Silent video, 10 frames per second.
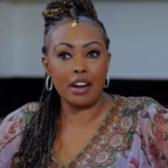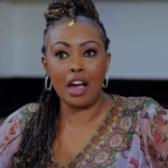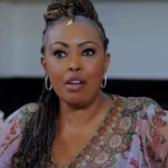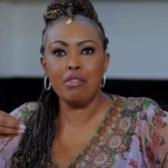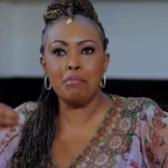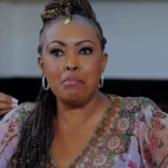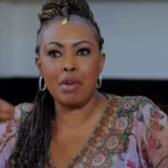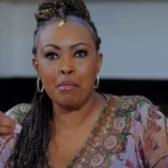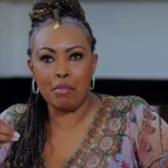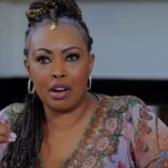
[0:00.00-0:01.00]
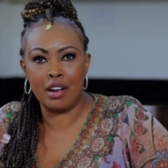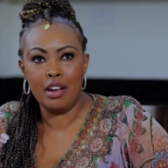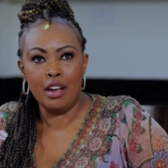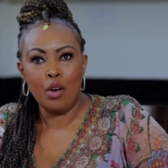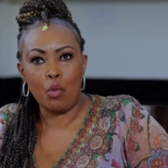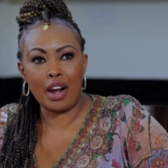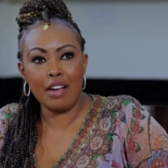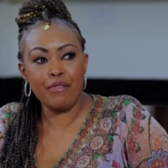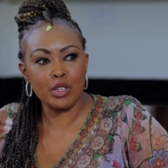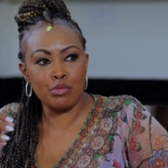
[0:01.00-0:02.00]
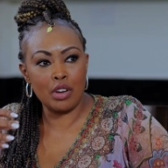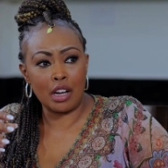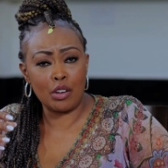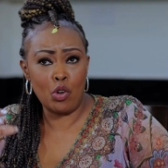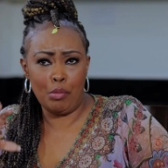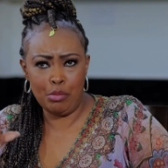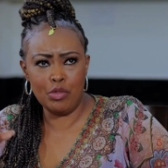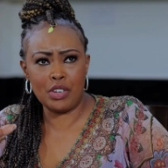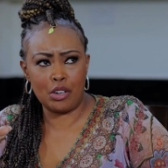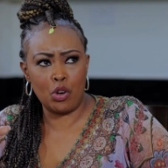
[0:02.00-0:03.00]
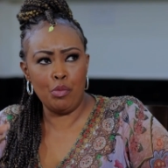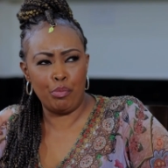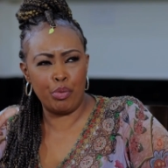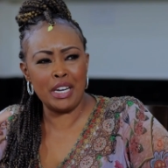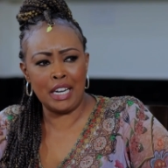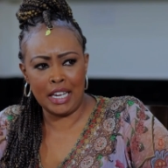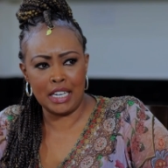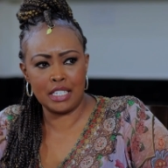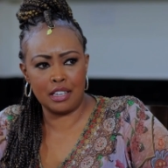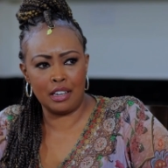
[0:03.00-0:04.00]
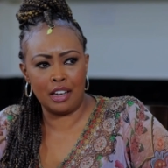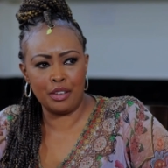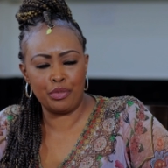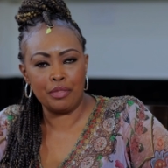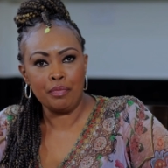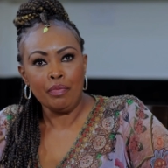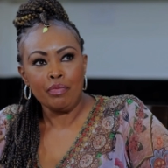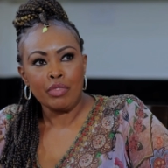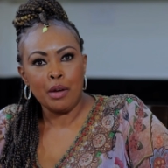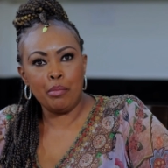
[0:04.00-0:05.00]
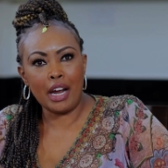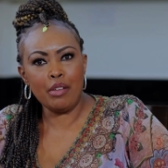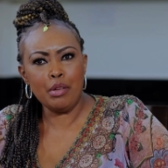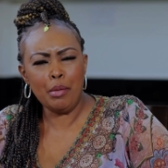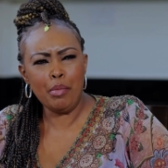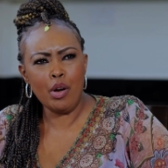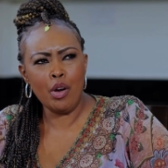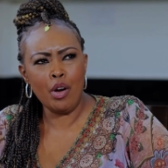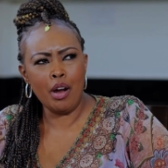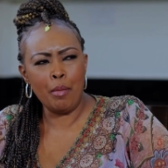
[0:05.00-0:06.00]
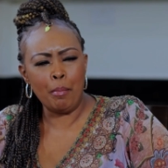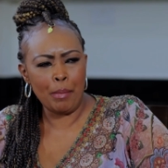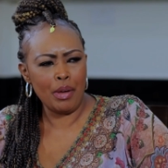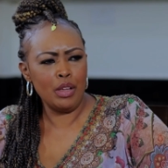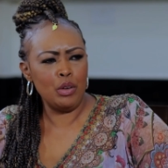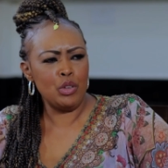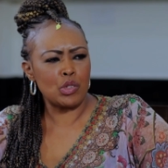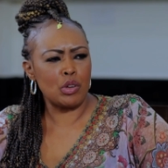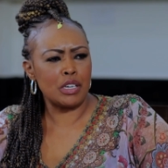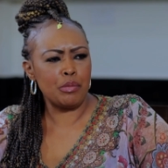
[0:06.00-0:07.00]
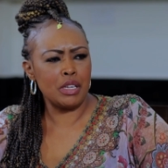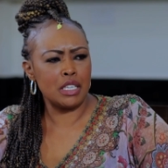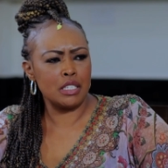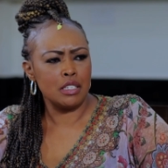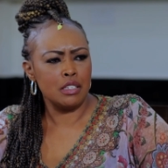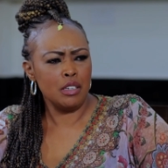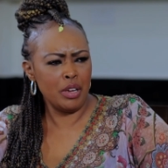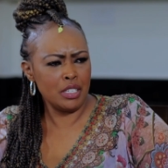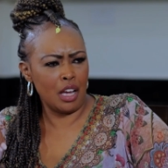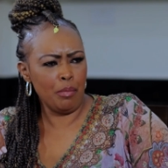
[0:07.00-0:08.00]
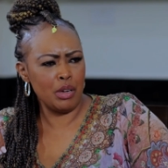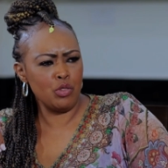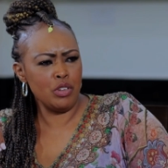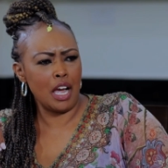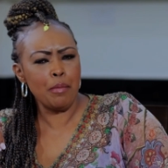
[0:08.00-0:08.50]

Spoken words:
And I remember when I first moved out of home, I moved out of home pretty late in life. But I remember my mother used to look at me and says, matunda?